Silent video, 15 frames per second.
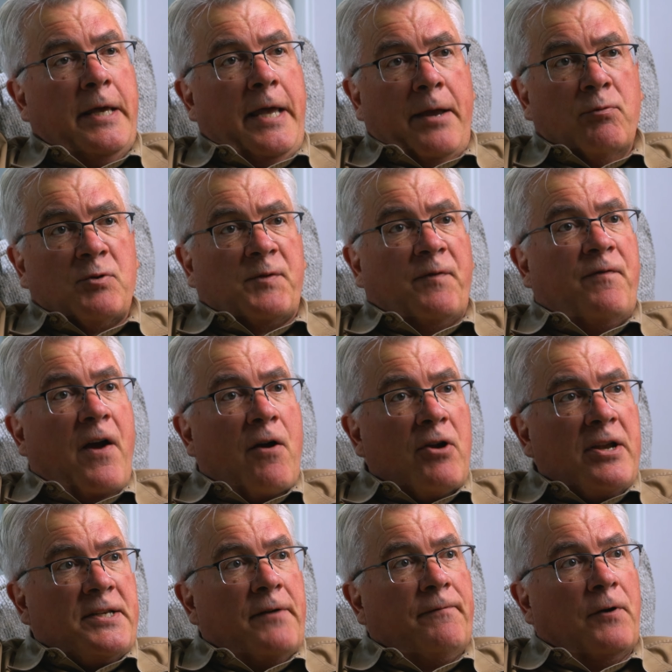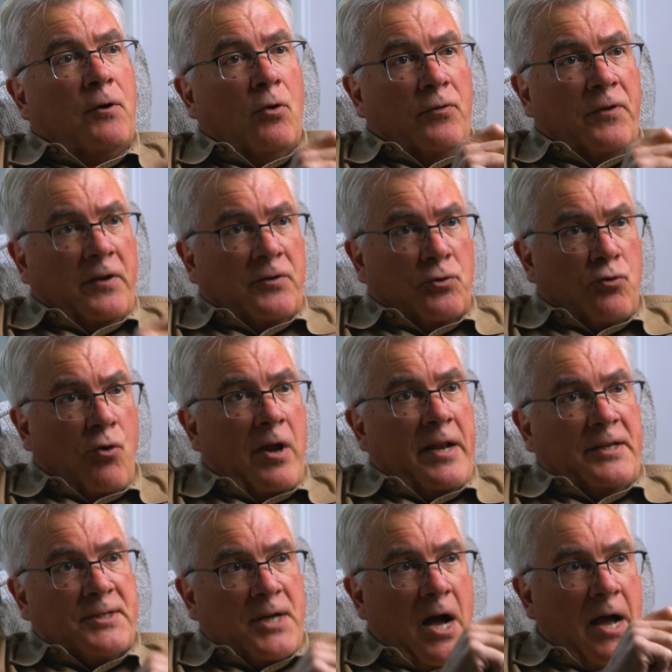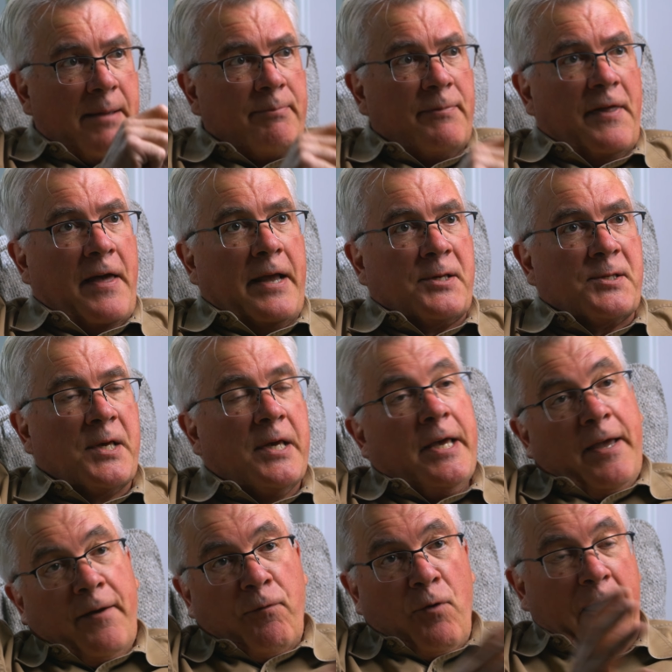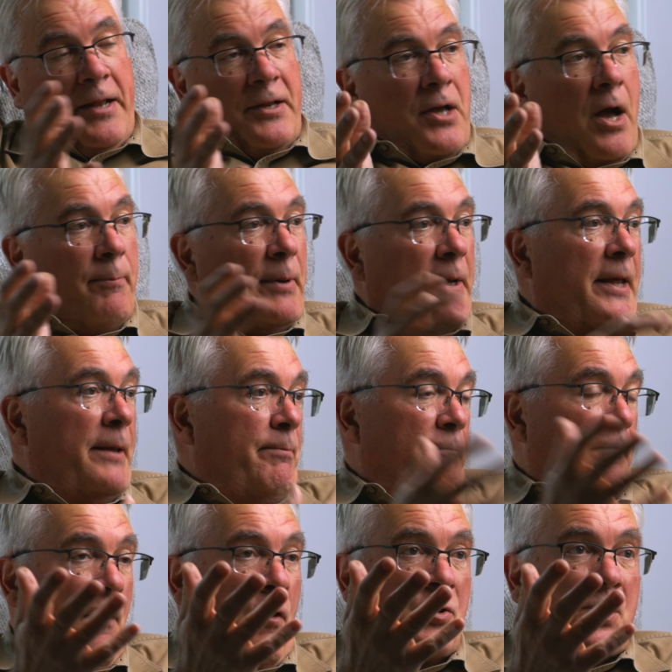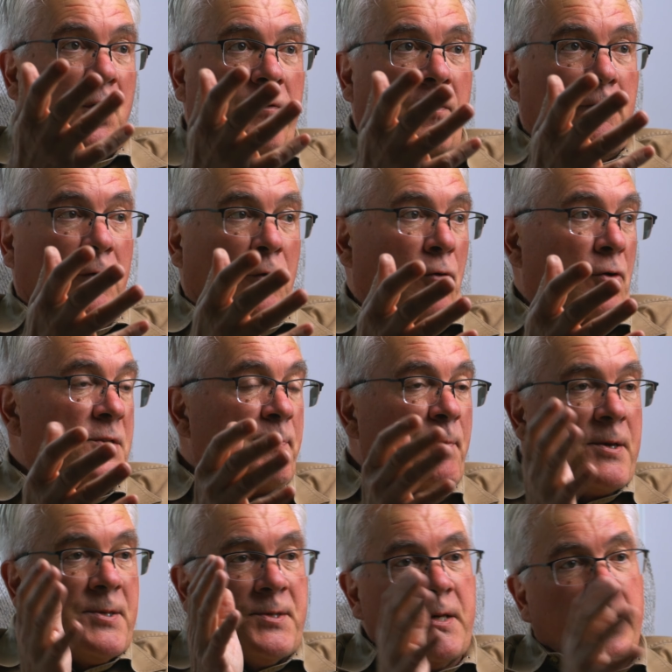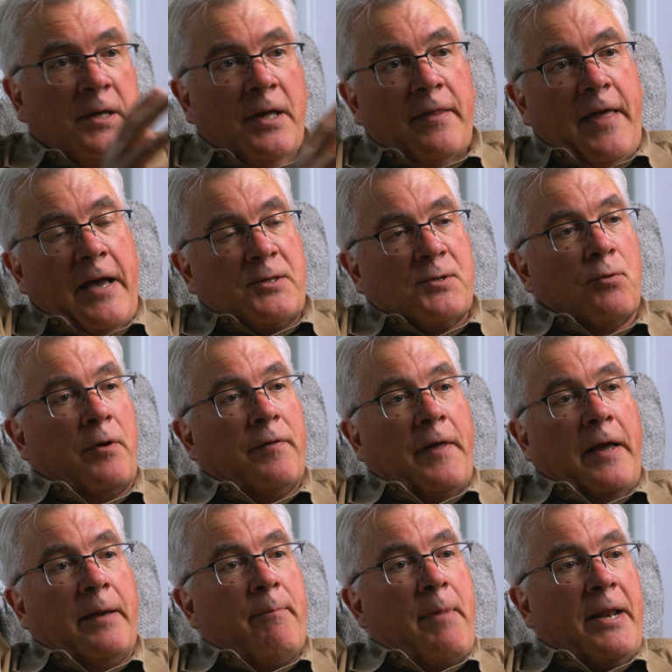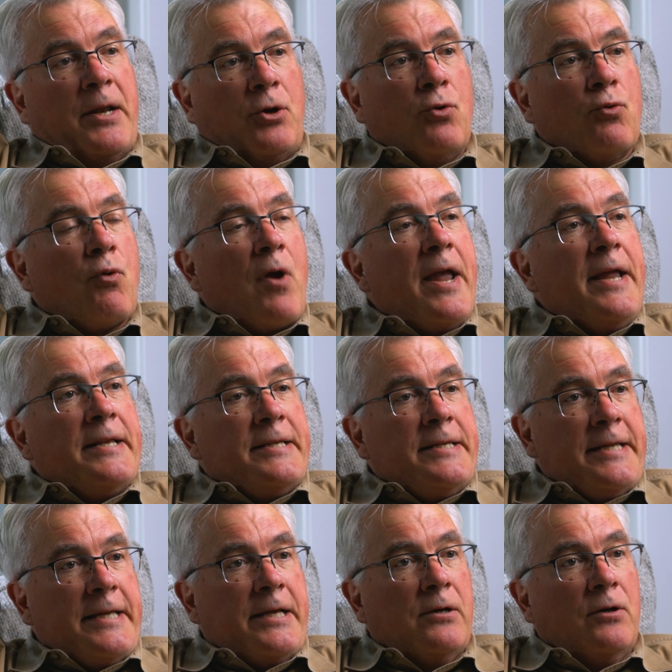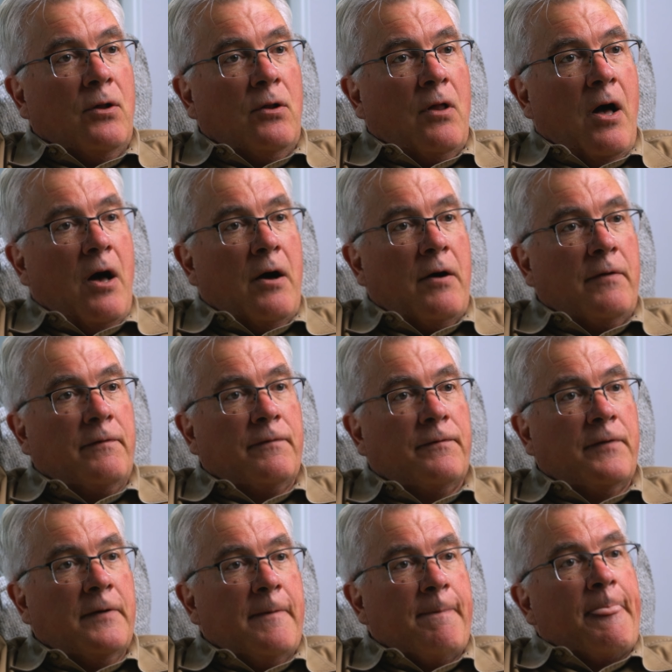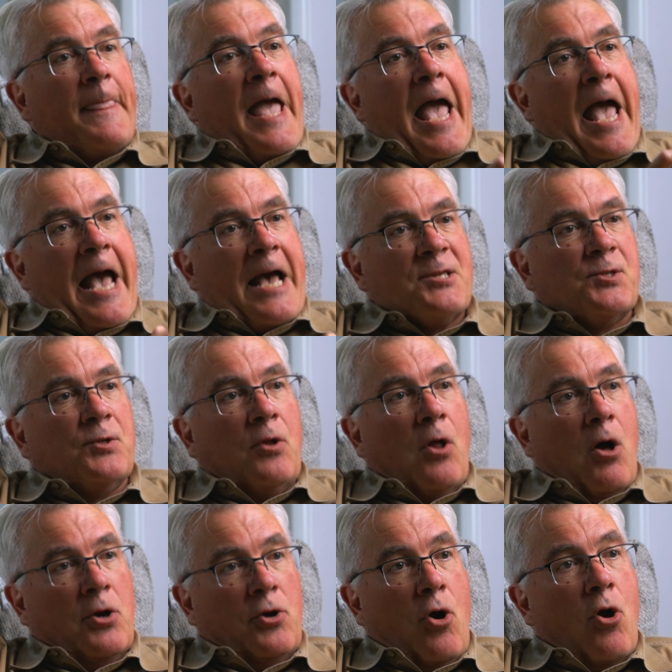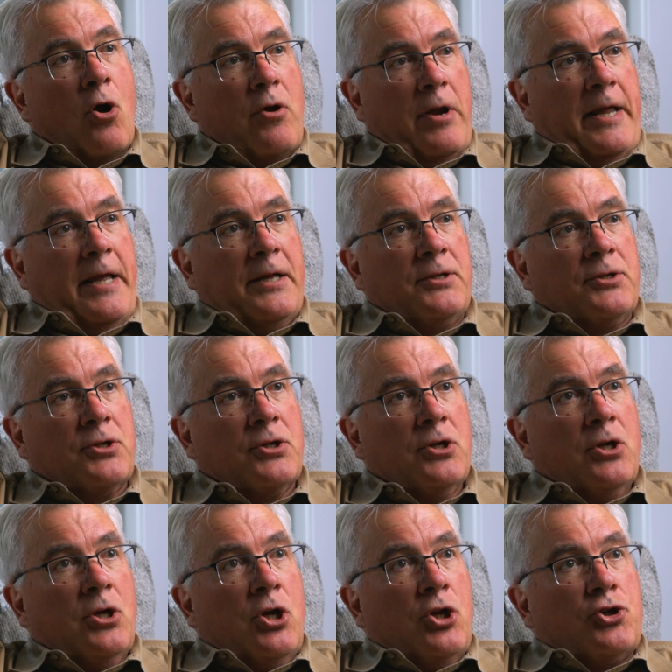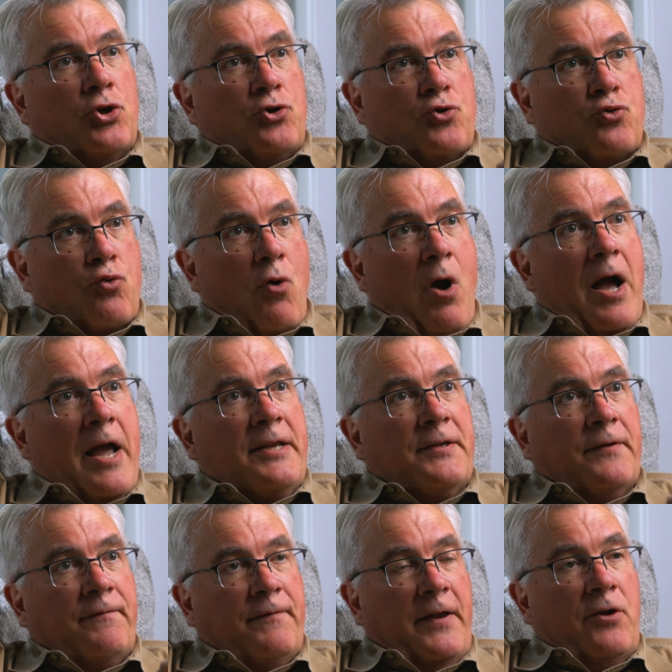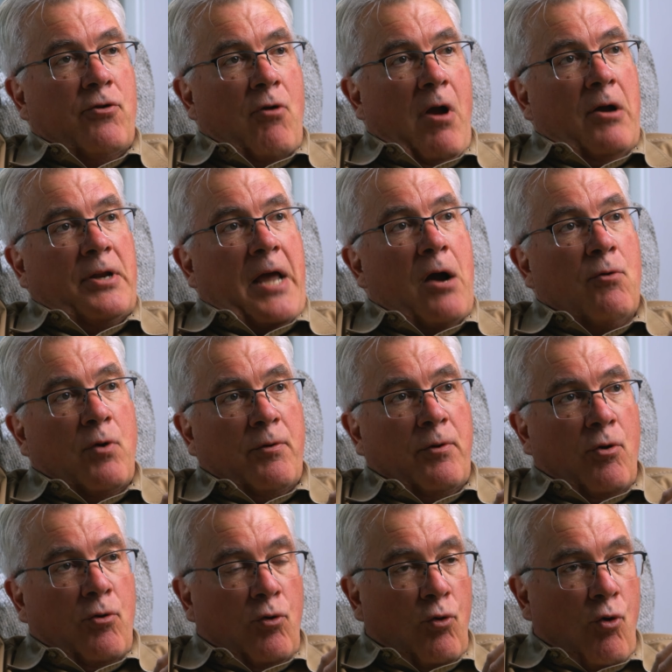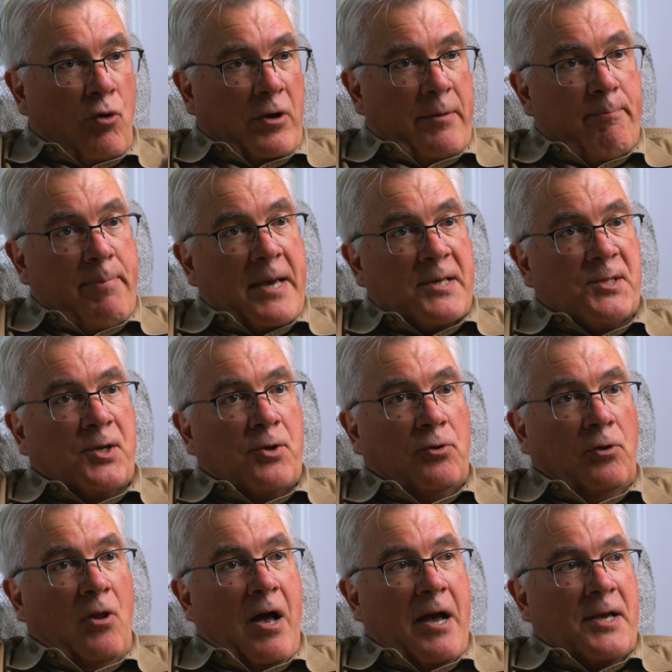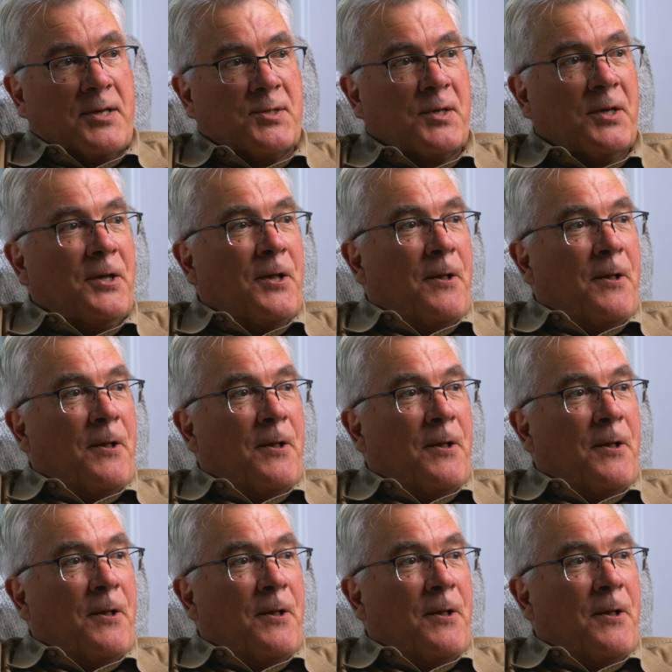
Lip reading: It was very difficult to try to time things. If we had company, folks over for Christmas, that sort of thing, it made a great deal of hassle on our end to try to figure out how we were going to best utilize